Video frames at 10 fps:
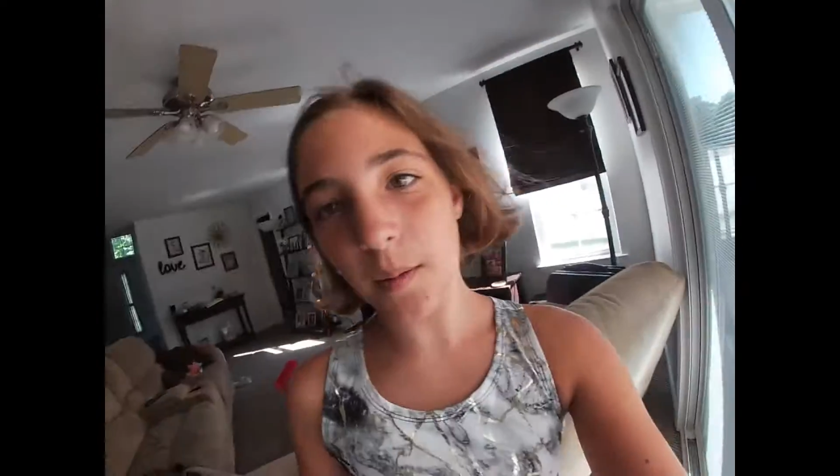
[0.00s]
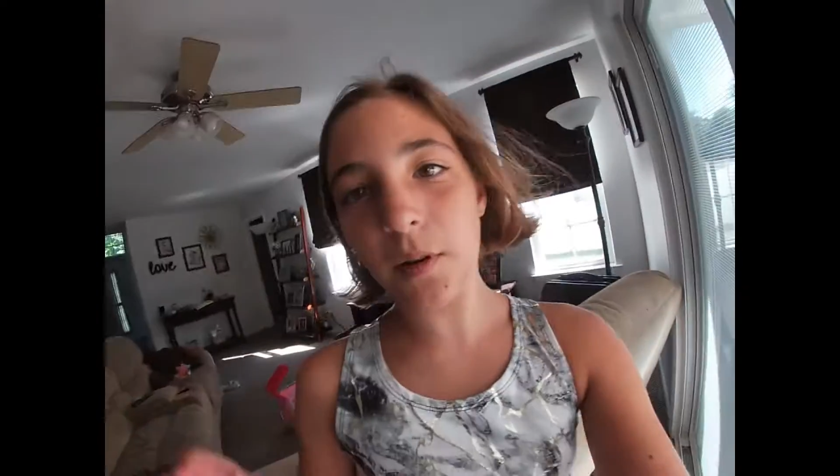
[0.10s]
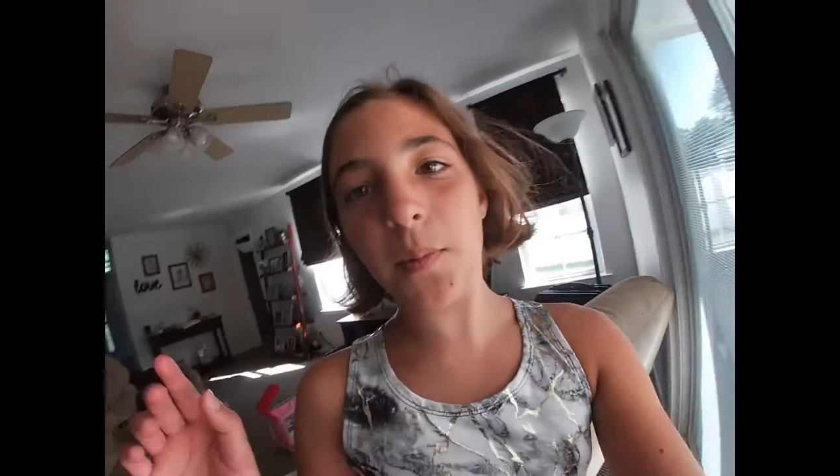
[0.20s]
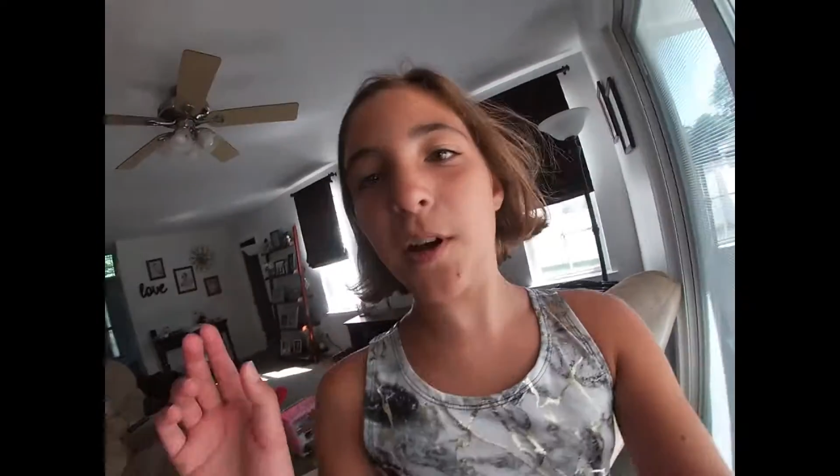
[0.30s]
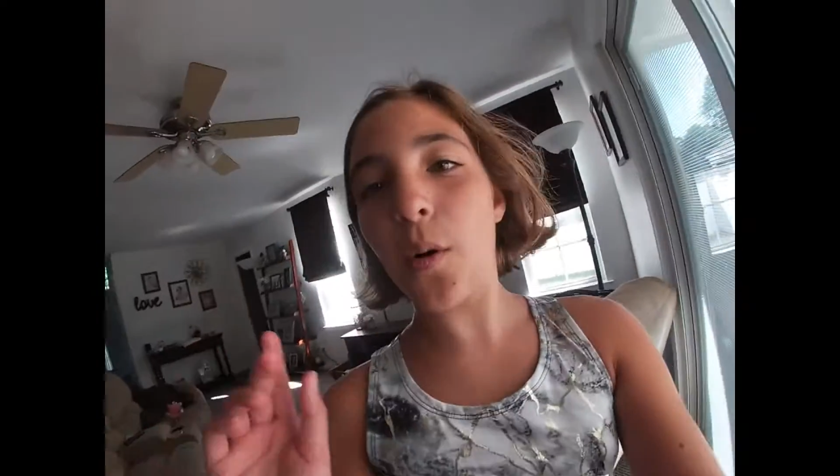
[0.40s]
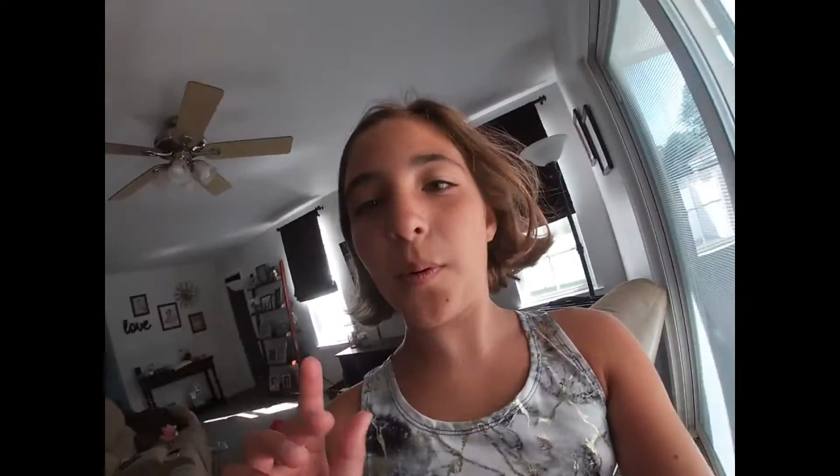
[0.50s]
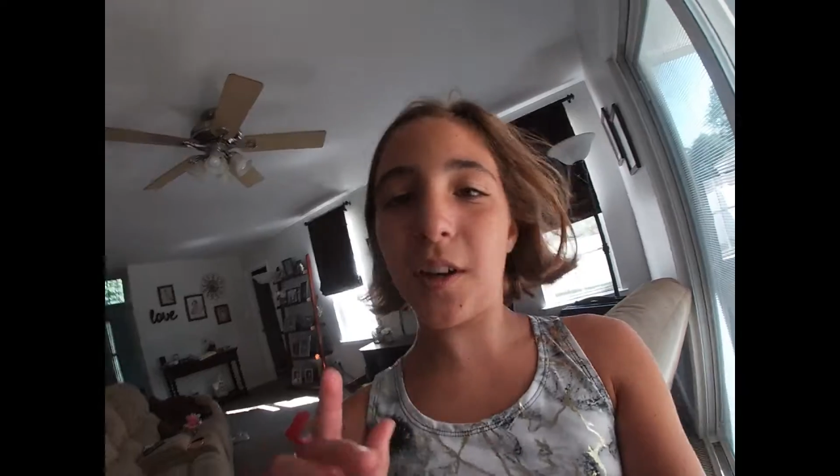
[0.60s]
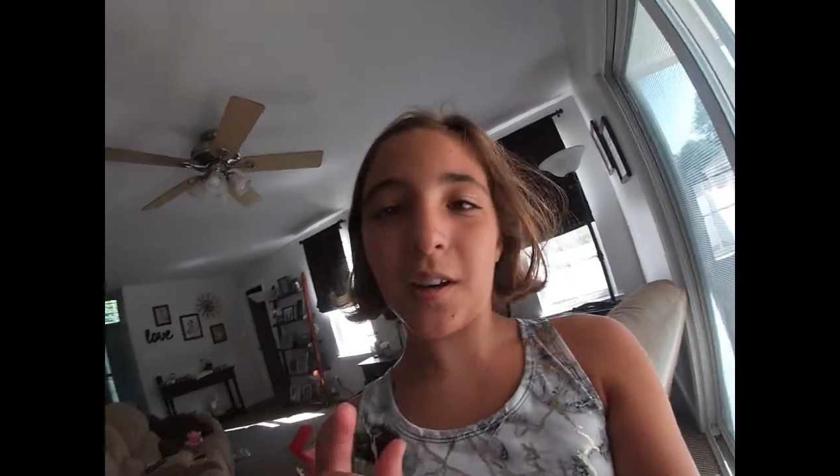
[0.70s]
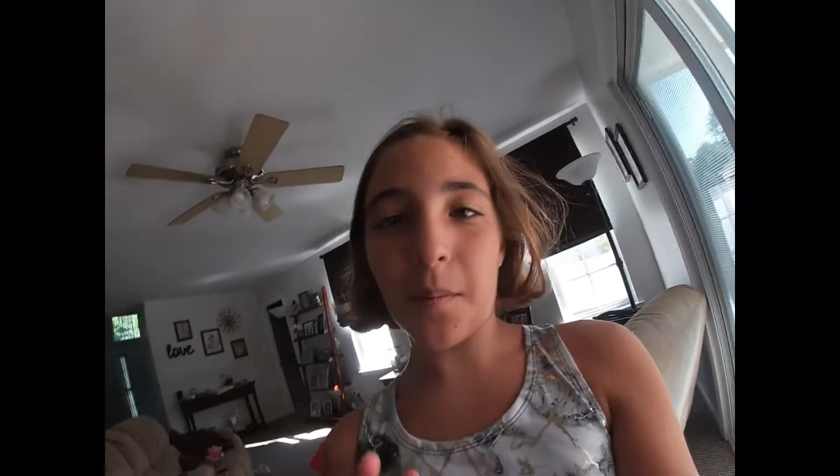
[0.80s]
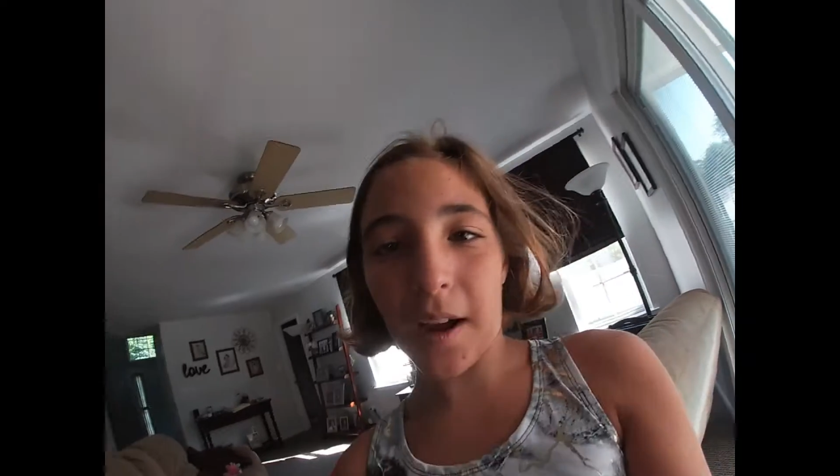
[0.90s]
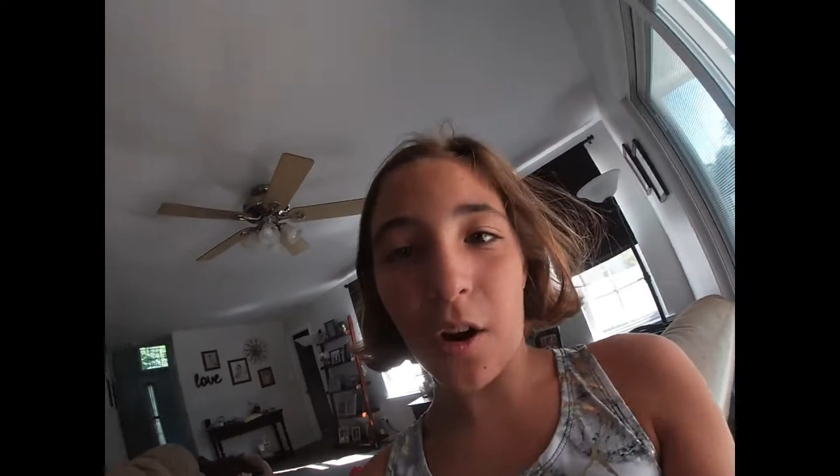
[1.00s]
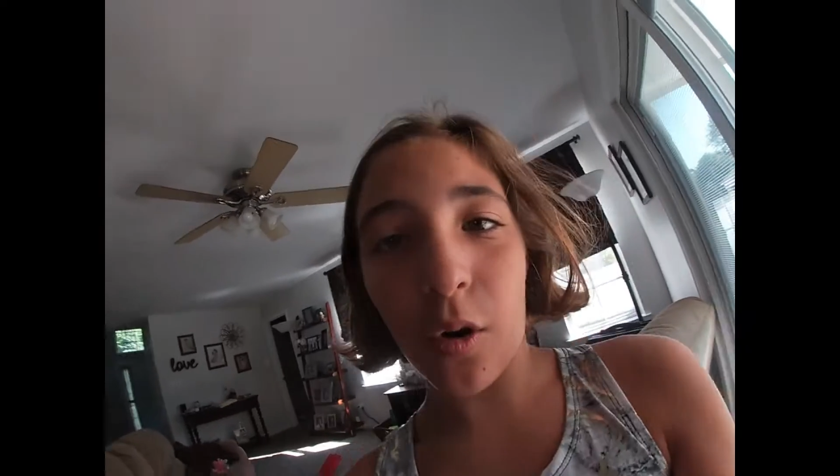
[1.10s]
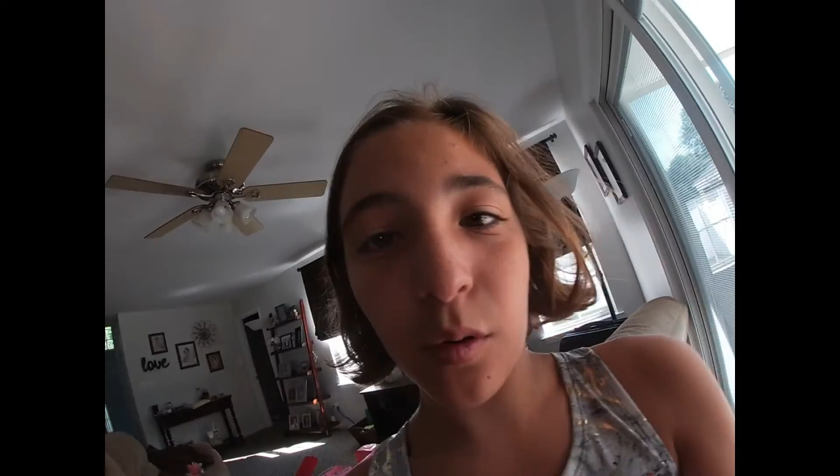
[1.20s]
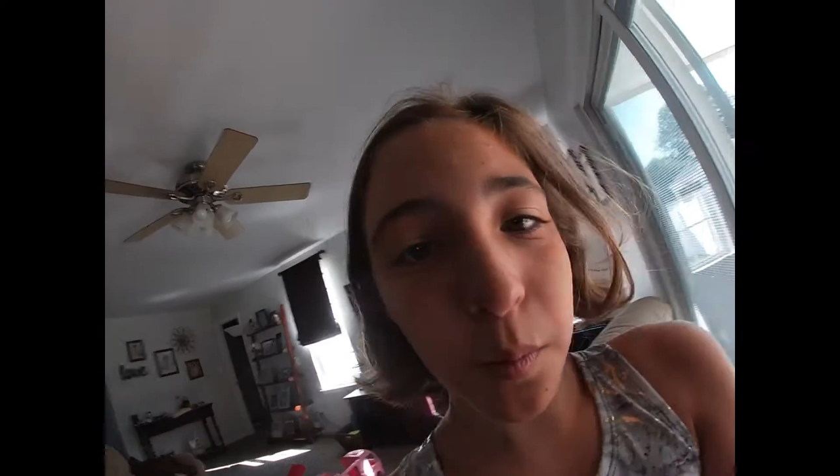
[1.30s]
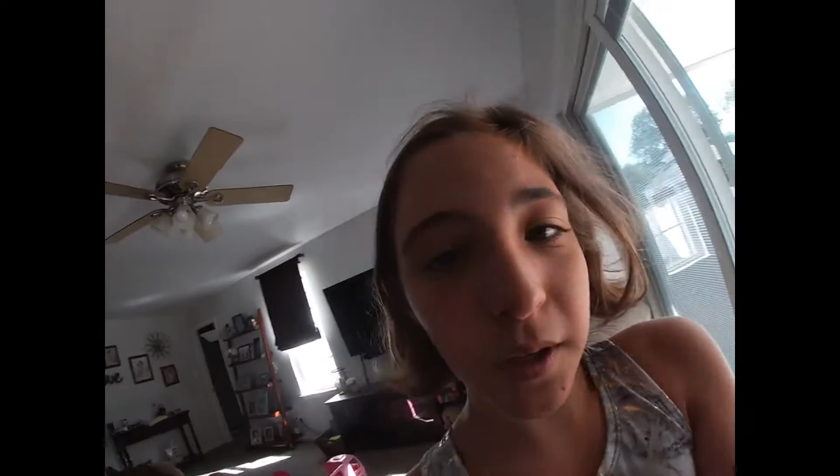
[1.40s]
I'm going to be opening my
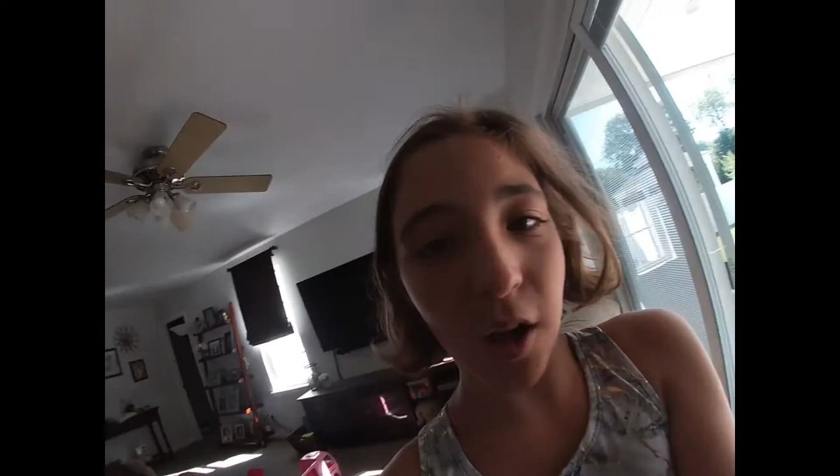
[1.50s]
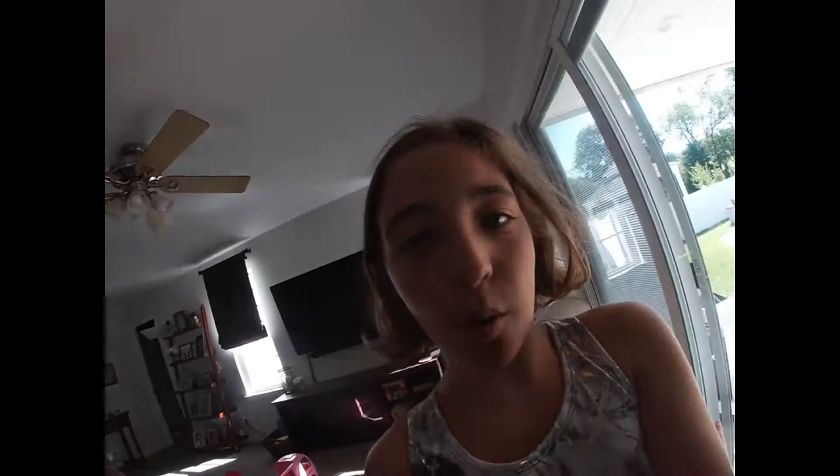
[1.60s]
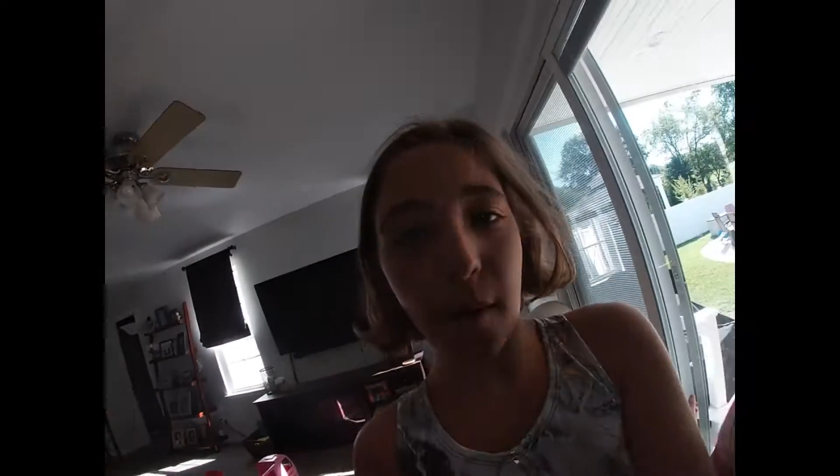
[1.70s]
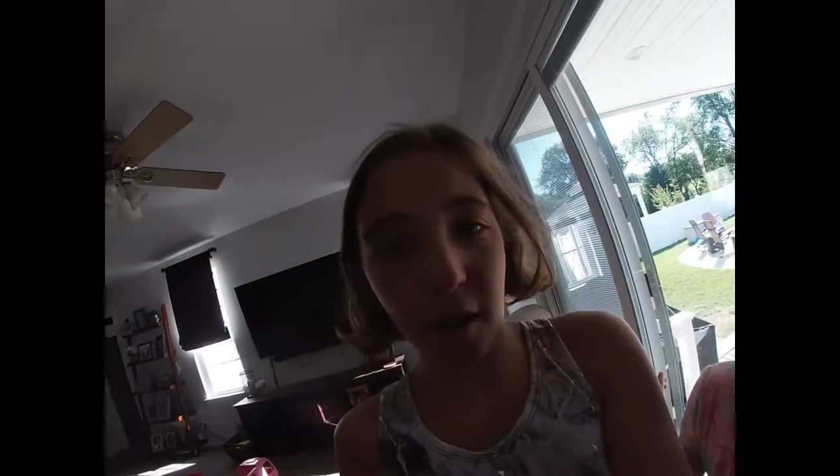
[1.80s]
own P.O.